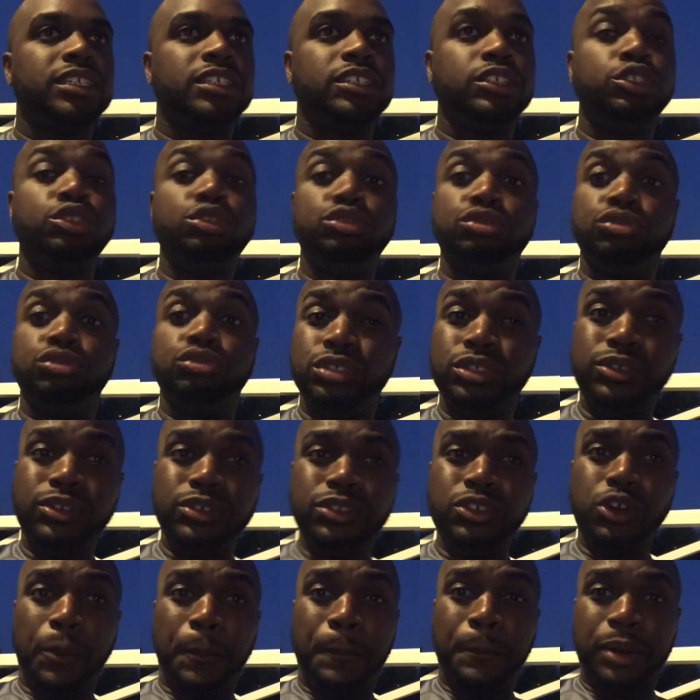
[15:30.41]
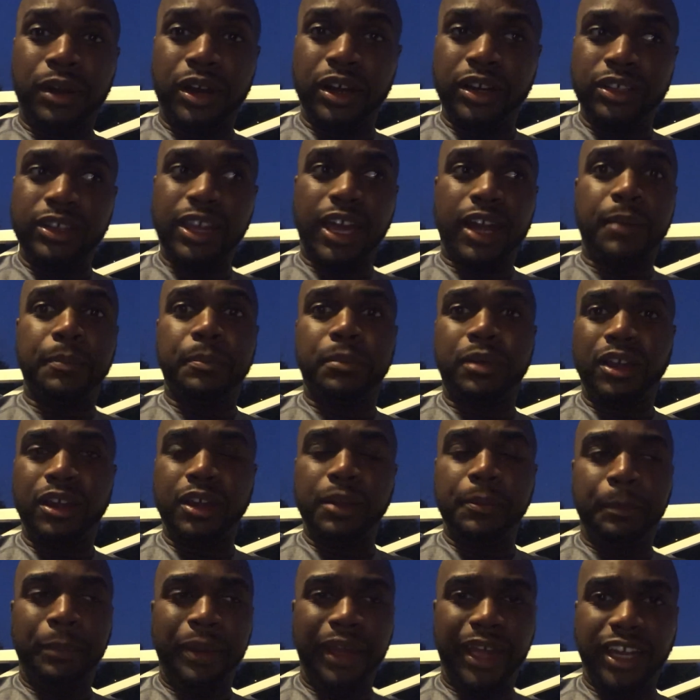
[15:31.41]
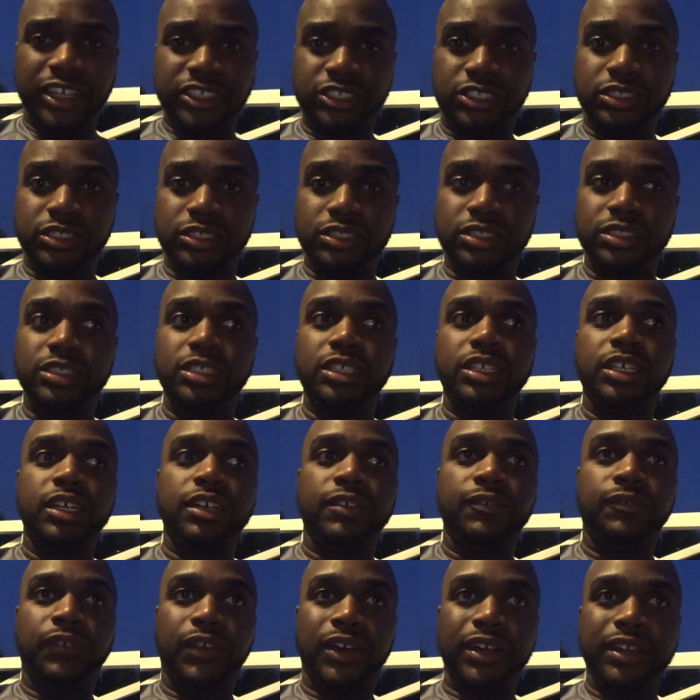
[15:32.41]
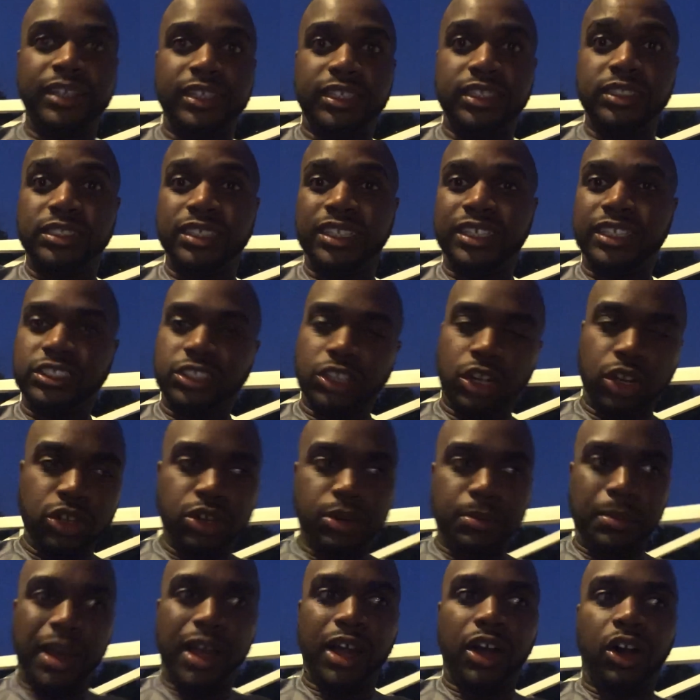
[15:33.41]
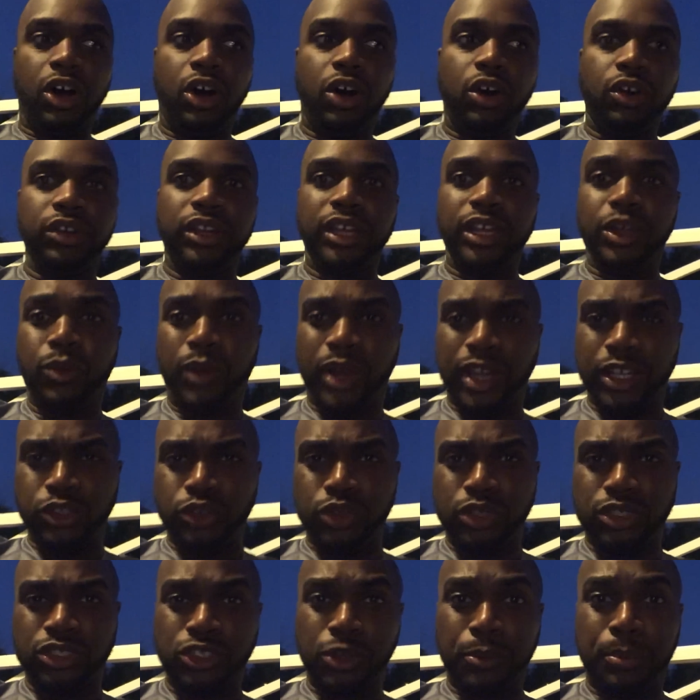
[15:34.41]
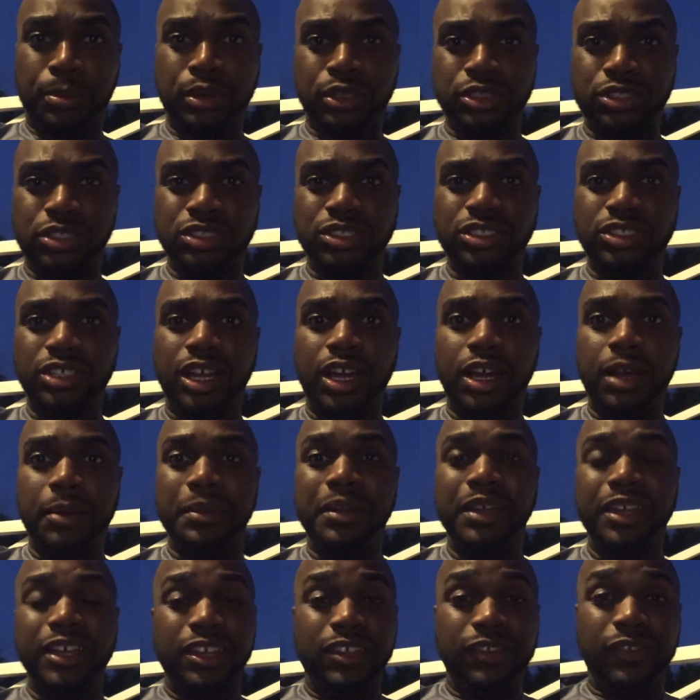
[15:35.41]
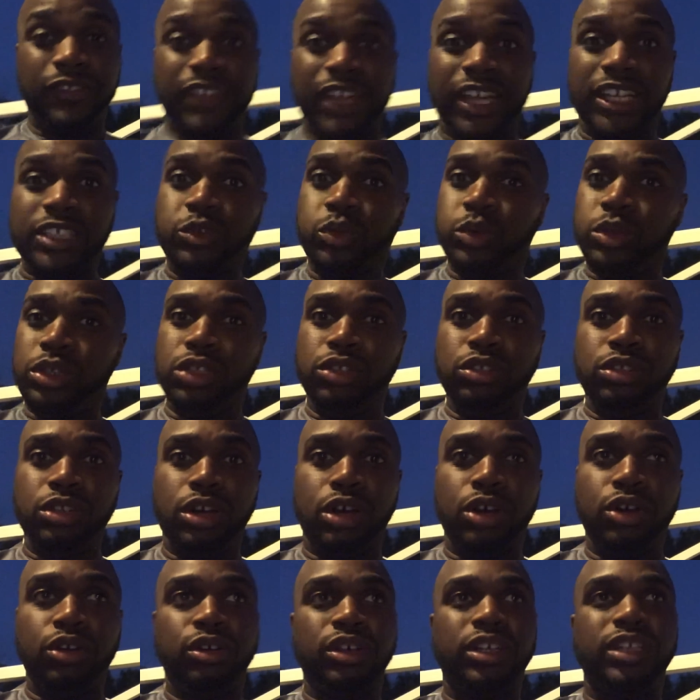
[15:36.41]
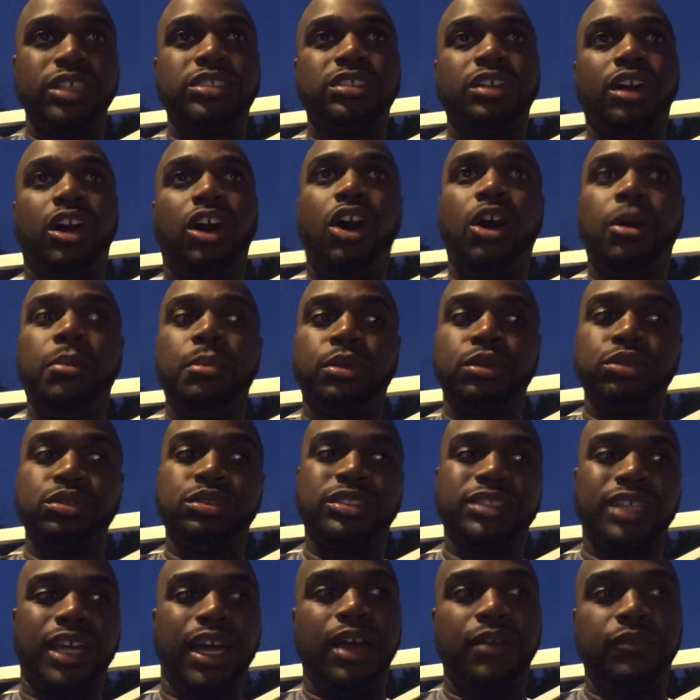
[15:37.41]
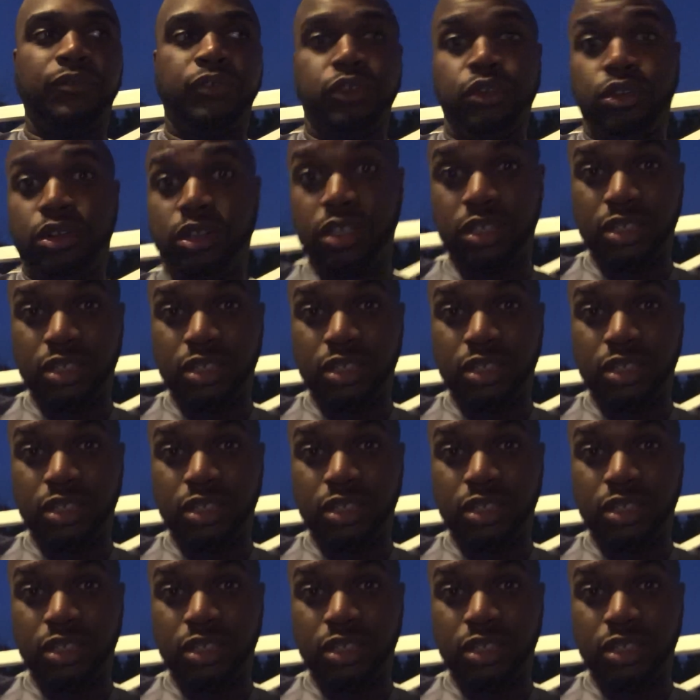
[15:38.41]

you got a burning passion for this, and it's on your mind all day while you're at your personal job. That's when you know it's almost time for you